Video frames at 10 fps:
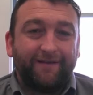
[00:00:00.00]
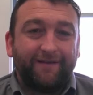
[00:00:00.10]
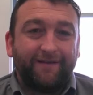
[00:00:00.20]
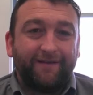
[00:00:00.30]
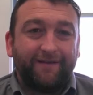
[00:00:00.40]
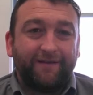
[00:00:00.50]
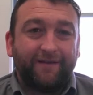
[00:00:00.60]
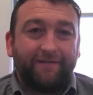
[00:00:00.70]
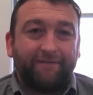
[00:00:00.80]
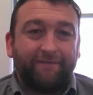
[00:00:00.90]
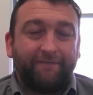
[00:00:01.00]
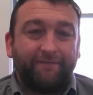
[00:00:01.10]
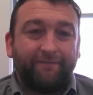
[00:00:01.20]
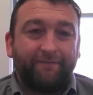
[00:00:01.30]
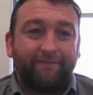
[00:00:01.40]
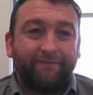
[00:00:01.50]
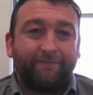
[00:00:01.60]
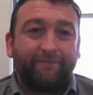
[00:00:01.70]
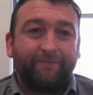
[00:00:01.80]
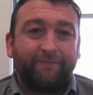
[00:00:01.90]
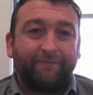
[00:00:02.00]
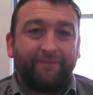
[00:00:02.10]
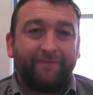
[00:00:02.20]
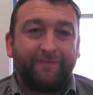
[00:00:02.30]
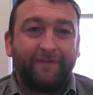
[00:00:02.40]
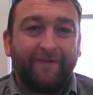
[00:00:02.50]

No words are spoken by the person on screen.